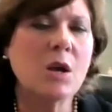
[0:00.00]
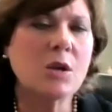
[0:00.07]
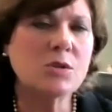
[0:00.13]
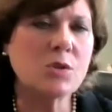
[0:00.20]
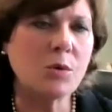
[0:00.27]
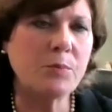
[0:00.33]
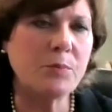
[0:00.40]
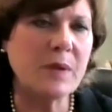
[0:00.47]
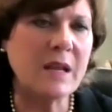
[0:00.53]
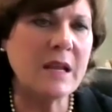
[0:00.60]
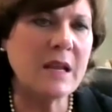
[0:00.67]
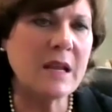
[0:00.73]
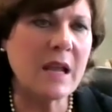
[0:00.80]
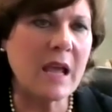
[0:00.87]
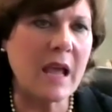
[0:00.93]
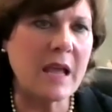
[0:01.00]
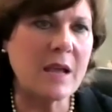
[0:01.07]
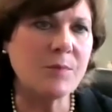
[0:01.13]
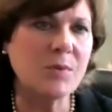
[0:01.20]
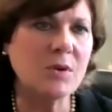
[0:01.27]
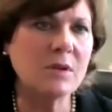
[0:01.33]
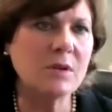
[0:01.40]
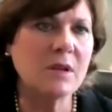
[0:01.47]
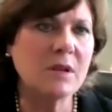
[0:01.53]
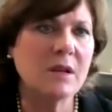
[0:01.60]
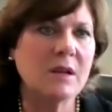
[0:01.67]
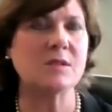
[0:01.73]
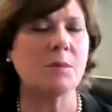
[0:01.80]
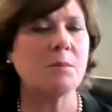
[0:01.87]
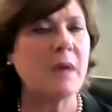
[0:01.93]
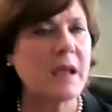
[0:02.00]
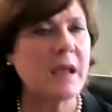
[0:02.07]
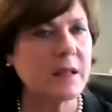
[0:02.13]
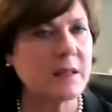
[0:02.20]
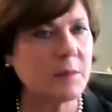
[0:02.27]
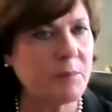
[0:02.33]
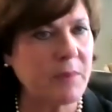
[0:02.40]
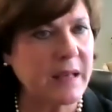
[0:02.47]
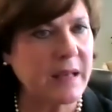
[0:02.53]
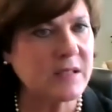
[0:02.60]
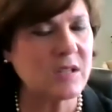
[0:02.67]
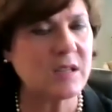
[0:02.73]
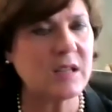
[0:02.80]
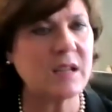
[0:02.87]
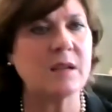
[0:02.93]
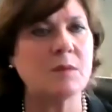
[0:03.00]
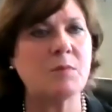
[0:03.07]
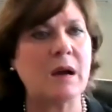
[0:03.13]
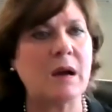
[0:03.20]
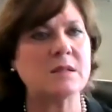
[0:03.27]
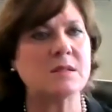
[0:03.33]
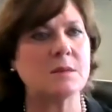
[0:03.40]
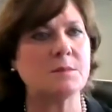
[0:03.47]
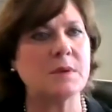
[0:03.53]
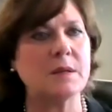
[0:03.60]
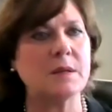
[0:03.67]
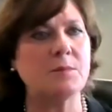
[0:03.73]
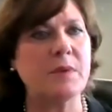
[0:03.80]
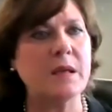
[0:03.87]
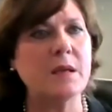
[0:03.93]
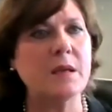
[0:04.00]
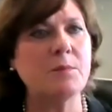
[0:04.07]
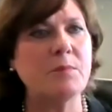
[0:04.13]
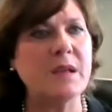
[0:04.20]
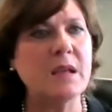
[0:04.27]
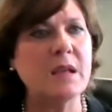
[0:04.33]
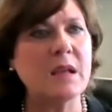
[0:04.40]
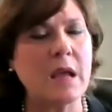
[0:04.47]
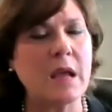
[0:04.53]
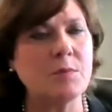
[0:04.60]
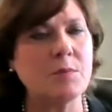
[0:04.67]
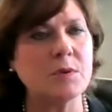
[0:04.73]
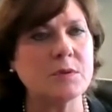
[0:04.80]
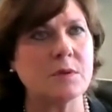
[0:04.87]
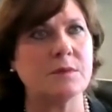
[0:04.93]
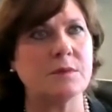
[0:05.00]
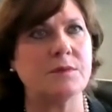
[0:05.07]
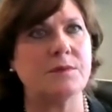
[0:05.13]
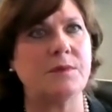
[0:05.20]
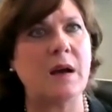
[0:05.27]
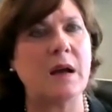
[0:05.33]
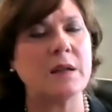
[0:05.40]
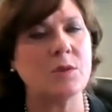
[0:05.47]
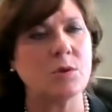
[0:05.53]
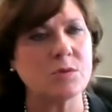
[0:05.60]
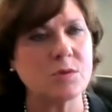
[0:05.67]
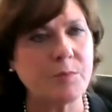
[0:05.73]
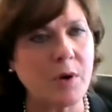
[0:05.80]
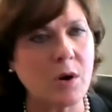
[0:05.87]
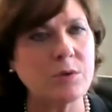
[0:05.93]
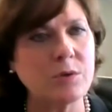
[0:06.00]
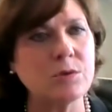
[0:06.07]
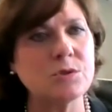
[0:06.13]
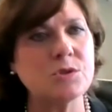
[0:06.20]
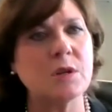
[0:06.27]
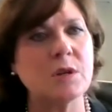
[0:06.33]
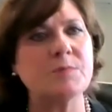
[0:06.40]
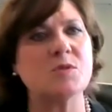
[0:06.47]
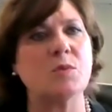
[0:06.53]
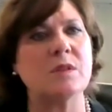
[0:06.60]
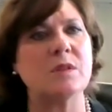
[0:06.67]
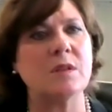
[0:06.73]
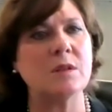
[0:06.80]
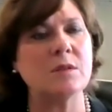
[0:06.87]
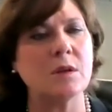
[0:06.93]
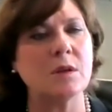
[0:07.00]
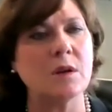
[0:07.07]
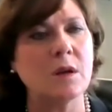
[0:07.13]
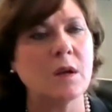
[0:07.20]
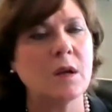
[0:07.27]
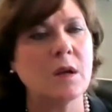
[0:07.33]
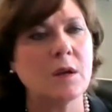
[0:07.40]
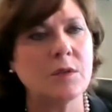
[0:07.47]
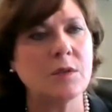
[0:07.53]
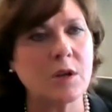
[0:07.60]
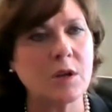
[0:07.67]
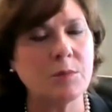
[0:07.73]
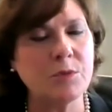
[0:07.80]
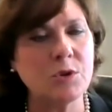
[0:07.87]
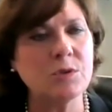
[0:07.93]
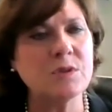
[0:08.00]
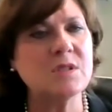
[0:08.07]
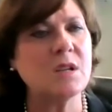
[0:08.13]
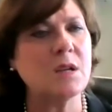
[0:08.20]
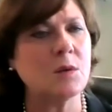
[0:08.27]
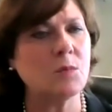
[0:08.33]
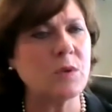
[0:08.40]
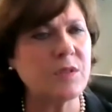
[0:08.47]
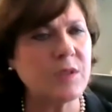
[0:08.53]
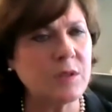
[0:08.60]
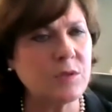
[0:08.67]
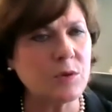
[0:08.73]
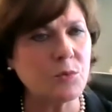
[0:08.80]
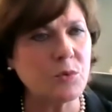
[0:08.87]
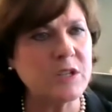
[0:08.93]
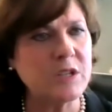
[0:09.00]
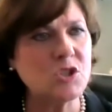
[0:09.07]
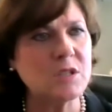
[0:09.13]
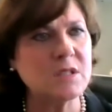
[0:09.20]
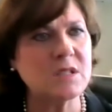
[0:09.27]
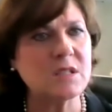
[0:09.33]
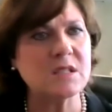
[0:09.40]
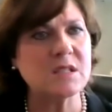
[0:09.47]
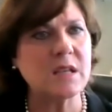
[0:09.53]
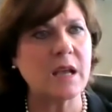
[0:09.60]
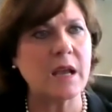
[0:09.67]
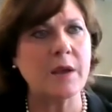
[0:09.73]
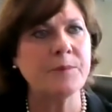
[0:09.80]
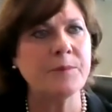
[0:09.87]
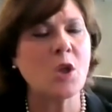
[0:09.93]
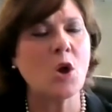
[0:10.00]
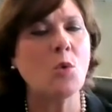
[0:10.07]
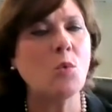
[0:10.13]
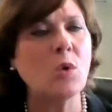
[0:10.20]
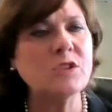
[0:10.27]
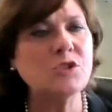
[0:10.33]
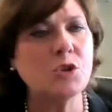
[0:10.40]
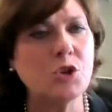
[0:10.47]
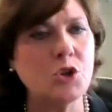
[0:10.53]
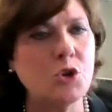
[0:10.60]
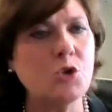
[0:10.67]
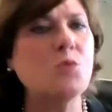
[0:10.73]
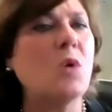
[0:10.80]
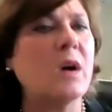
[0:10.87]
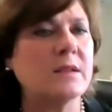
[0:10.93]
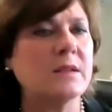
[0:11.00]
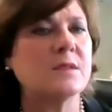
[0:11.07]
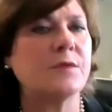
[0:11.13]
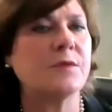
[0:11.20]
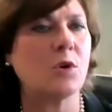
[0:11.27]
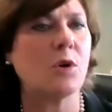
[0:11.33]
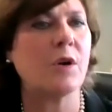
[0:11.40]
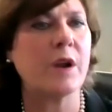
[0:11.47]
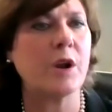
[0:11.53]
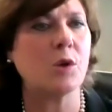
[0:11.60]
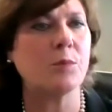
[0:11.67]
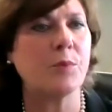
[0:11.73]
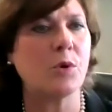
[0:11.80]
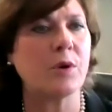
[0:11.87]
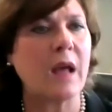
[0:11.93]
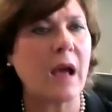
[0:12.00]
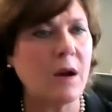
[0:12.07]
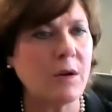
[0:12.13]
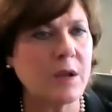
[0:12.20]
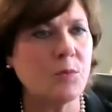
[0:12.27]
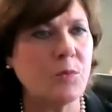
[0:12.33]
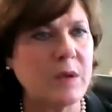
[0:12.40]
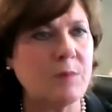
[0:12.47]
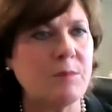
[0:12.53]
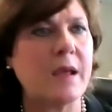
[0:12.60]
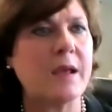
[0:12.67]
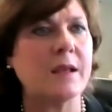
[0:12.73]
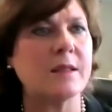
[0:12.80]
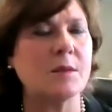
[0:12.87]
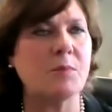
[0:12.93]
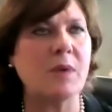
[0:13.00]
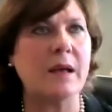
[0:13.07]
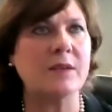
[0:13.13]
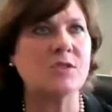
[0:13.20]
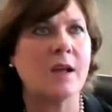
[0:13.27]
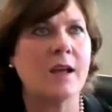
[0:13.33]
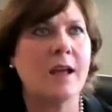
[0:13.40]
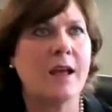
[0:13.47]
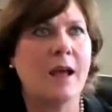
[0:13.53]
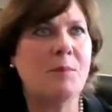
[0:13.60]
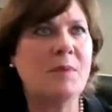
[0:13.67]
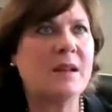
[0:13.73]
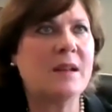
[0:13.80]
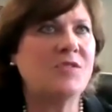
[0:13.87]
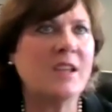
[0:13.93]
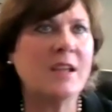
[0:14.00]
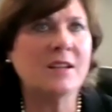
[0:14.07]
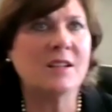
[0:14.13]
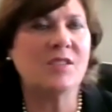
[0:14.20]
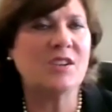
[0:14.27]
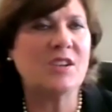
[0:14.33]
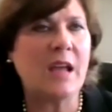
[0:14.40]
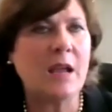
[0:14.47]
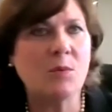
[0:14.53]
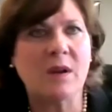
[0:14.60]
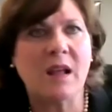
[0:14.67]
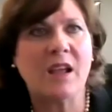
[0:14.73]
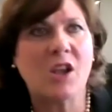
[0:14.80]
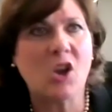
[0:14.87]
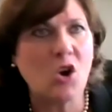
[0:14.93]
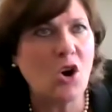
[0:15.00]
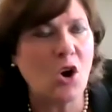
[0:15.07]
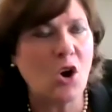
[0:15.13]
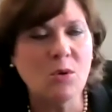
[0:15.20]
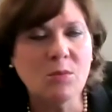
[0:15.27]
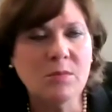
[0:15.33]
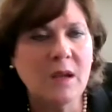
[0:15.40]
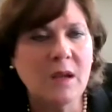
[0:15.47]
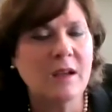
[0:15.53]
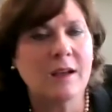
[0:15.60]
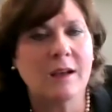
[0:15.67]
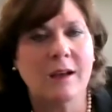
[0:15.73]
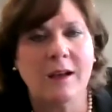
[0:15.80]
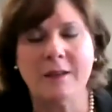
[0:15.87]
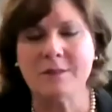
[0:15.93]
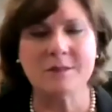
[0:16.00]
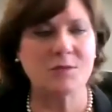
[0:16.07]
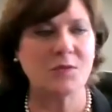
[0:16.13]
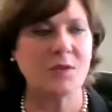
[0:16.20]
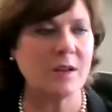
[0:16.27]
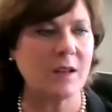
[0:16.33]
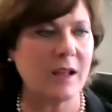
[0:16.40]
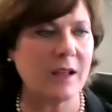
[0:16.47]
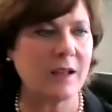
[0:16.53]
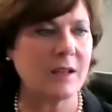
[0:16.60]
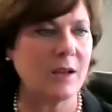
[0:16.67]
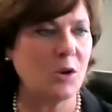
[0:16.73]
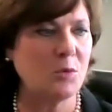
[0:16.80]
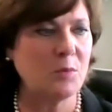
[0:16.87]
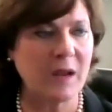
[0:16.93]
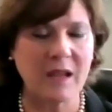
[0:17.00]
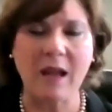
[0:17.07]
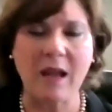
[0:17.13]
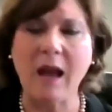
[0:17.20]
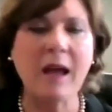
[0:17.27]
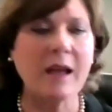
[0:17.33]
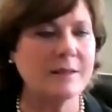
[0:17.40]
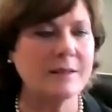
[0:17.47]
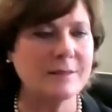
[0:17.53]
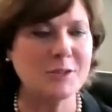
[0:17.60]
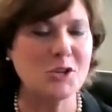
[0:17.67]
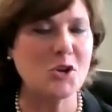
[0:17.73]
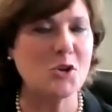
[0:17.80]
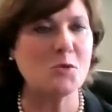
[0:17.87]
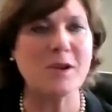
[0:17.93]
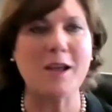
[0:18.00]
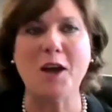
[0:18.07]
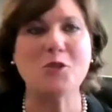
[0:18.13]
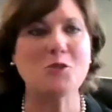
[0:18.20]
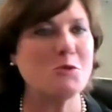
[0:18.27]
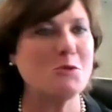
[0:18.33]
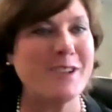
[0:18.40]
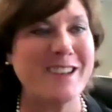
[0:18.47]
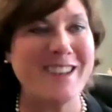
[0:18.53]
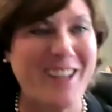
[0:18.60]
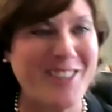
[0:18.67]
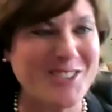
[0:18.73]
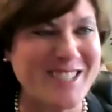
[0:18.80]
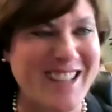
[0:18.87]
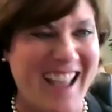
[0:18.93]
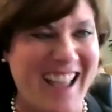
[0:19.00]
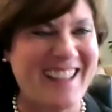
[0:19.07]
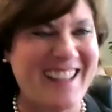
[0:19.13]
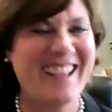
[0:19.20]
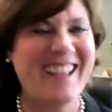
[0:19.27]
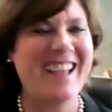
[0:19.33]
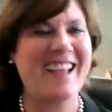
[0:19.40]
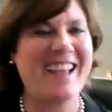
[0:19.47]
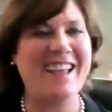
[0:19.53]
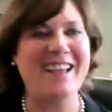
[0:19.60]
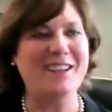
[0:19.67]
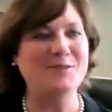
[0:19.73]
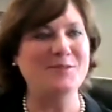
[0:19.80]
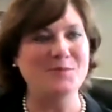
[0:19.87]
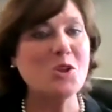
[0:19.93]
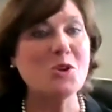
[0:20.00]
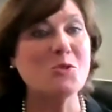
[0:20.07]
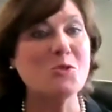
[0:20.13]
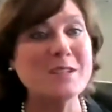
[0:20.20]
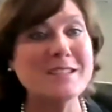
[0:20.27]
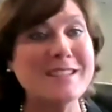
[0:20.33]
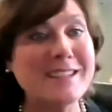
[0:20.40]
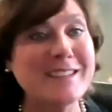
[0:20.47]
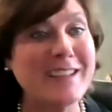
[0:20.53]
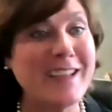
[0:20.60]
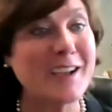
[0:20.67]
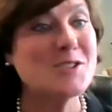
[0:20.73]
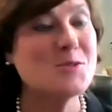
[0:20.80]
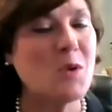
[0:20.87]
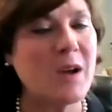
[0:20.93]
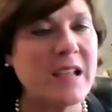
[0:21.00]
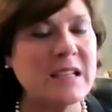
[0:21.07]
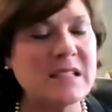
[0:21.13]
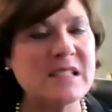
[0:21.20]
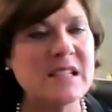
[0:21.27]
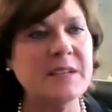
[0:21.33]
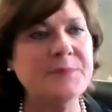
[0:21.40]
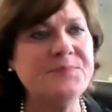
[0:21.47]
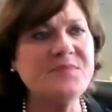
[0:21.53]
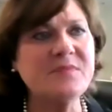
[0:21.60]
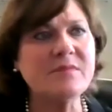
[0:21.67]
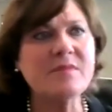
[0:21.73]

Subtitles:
So being able to make it the best that it can possibly be, being able to find those partnerships within the community and within the region to say, what do you want for our airport? How can we make it the best? I mean, at the end of the day, when I go home, I just feel like, oh my God, we got through another day and look, we did X, Y, and Z.